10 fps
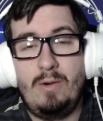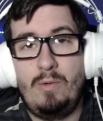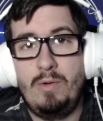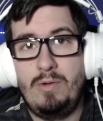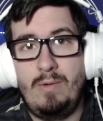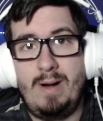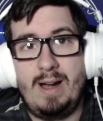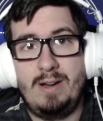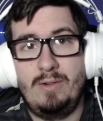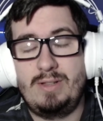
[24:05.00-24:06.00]
who you
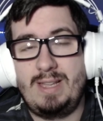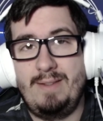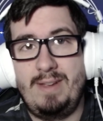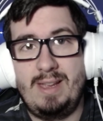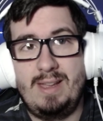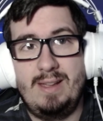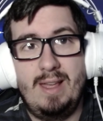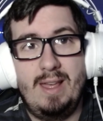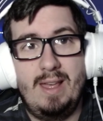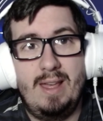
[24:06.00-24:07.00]
are, not having
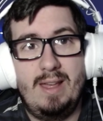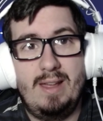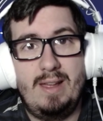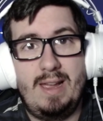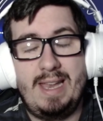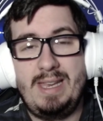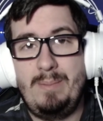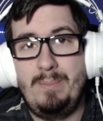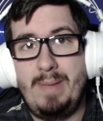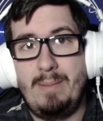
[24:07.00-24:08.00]
any
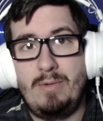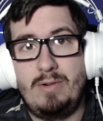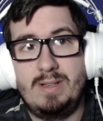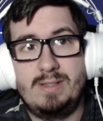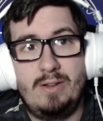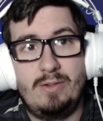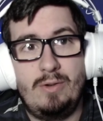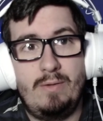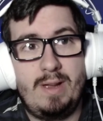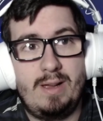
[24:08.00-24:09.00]
memories, not
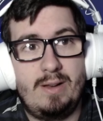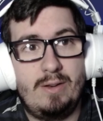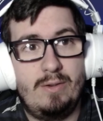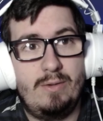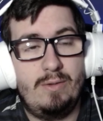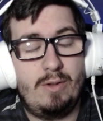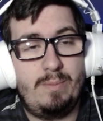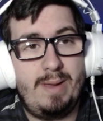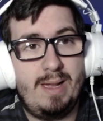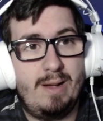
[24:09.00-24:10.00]
knowing,
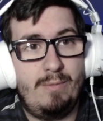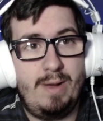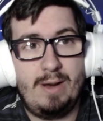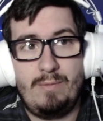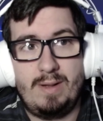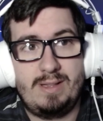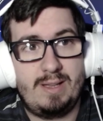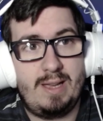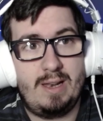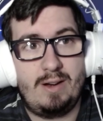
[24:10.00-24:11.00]
not being aware, what the
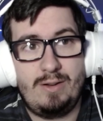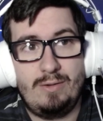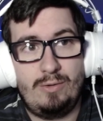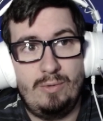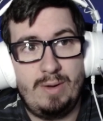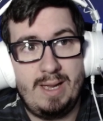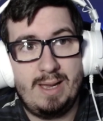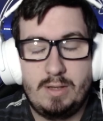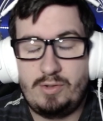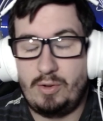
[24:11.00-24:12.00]
hell are you
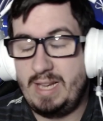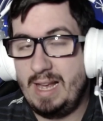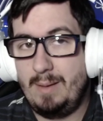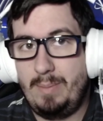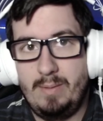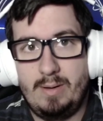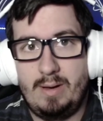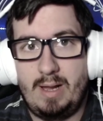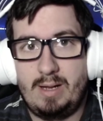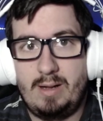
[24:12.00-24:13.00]
doing? So yeah,
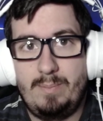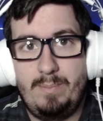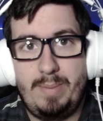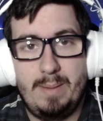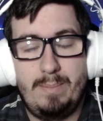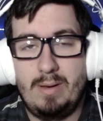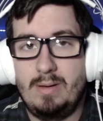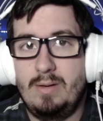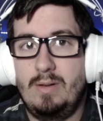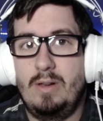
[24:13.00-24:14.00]
like,
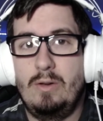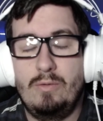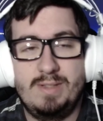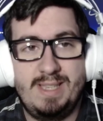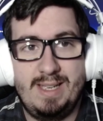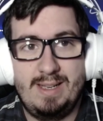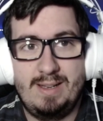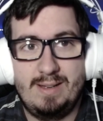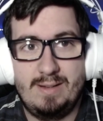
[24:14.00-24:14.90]
people losing